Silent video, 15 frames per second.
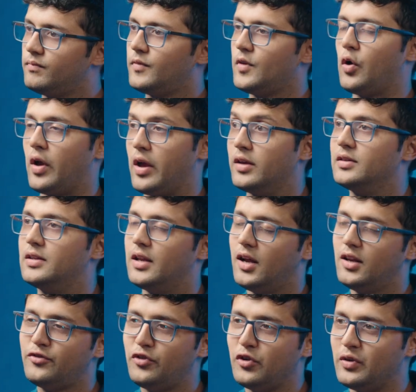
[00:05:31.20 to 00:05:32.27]
Okay, there
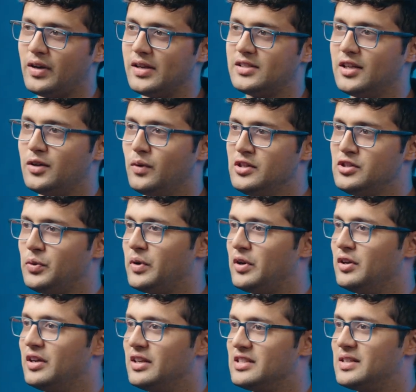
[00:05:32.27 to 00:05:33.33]
are a few interesting ones, so we're
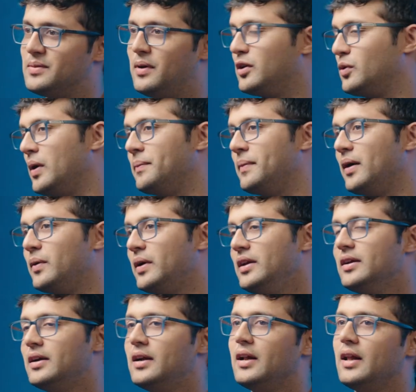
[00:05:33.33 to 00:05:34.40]
going to list them out one by one.
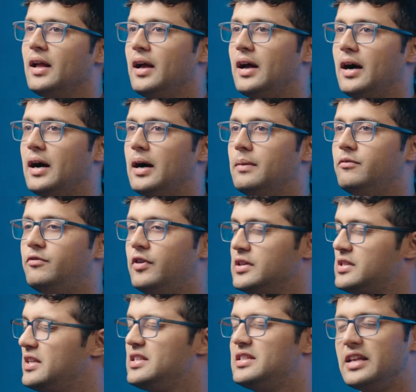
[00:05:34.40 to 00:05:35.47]

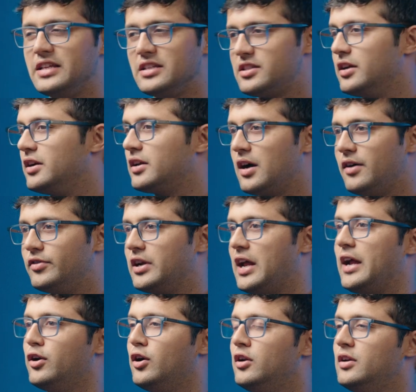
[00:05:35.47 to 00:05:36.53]
First is the instant cover
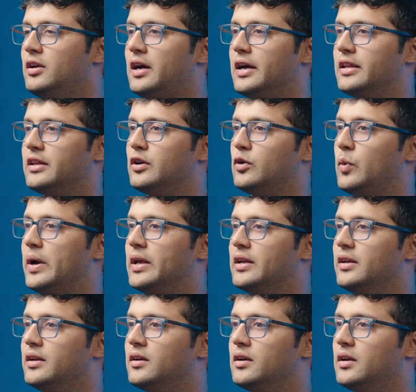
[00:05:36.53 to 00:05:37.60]
add-on. I think
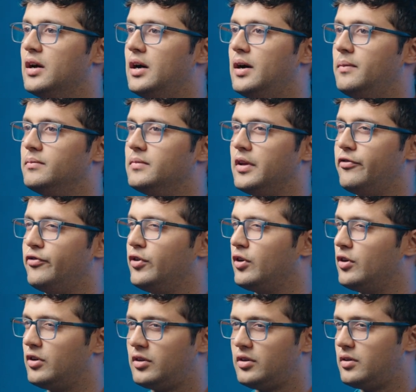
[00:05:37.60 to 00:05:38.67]
wherein if
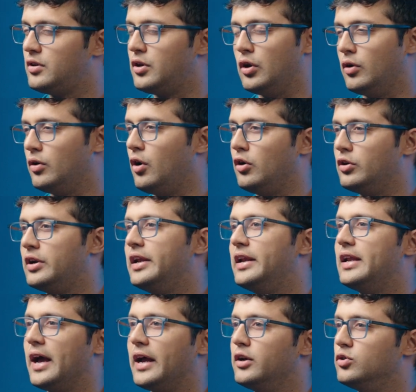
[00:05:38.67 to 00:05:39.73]
you're already
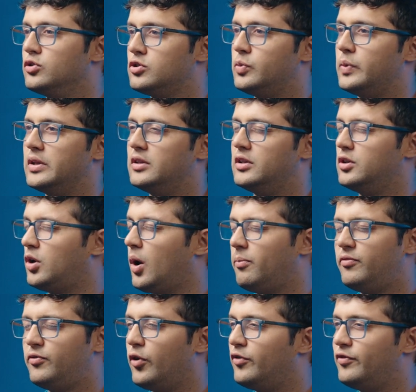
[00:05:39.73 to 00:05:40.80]
diagnosed with the
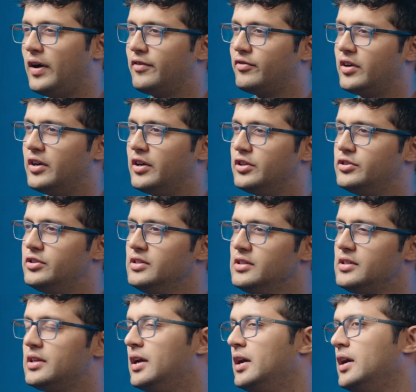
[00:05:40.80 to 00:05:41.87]
top 4-5
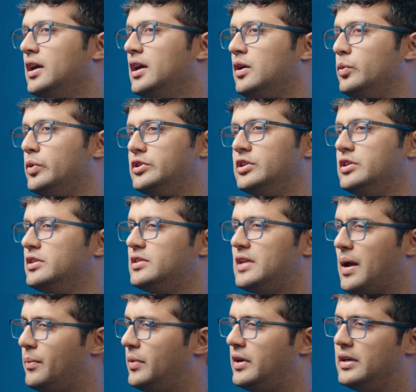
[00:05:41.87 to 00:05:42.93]
conditions, which is
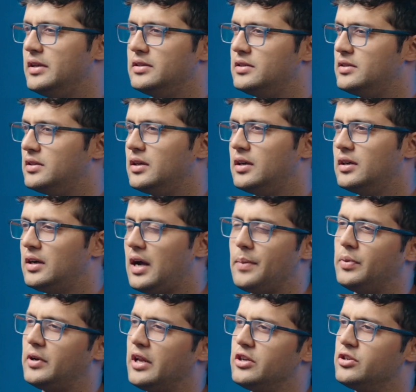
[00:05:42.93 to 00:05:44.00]
diabetes,
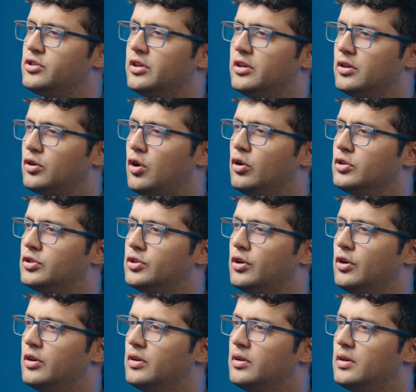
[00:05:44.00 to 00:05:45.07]
hypertension,
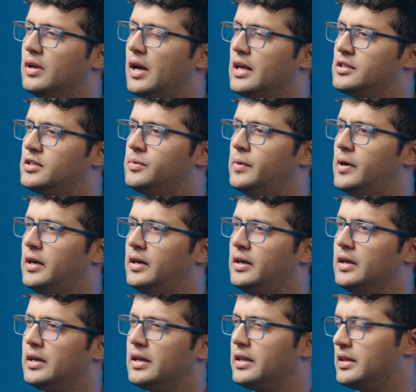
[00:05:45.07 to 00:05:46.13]
cholesterol, asthma,
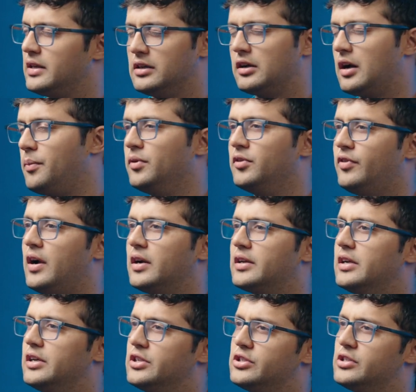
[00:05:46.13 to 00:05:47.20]
and I think a couple of heart
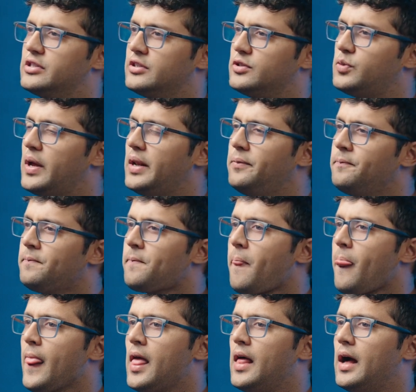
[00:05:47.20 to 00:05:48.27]
conditions as well.
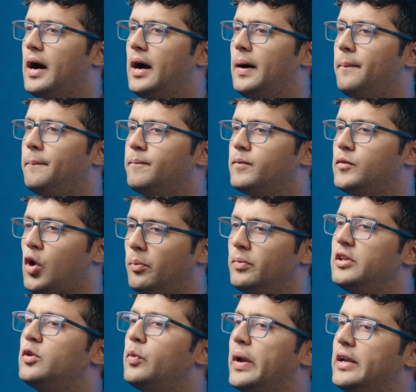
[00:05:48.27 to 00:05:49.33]

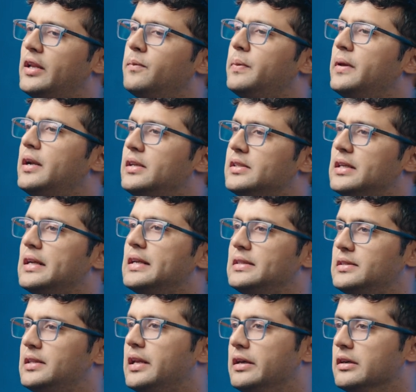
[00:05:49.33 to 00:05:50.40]
Normally the waiting period is at
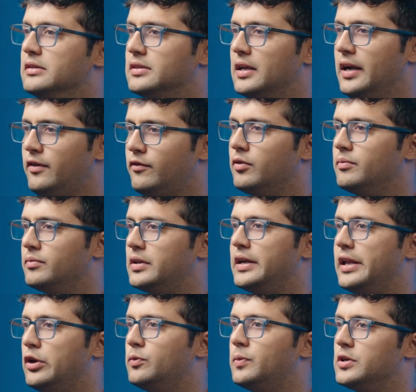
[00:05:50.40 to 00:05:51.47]
least 3 years, right, from the
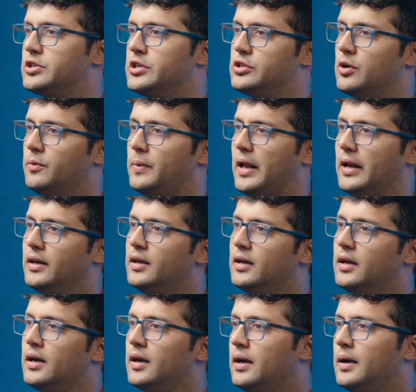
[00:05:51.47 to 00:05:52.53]
day you purchase your plan.
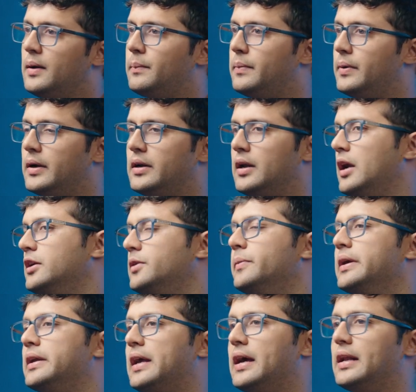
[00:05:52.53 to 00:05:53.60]
But
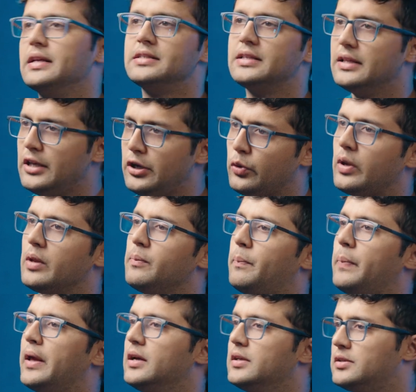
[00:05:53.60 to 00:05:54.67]
Ultimate Care has said that you can
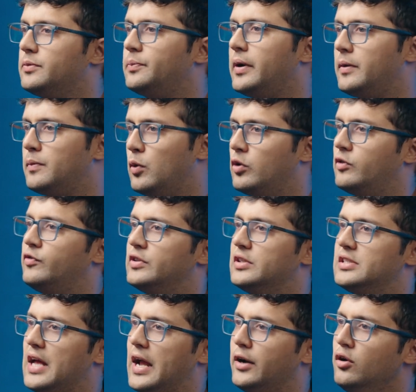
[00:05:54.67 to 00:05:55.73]
pay us a bit more for
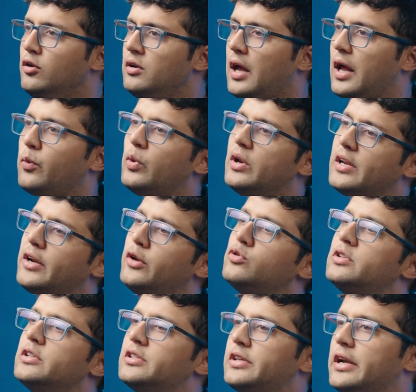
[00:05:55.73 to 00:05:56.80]
this add-on and we'll
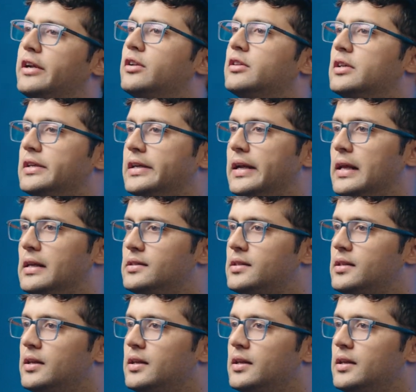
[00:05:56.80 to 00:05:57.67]
reduce it straight to 30 days.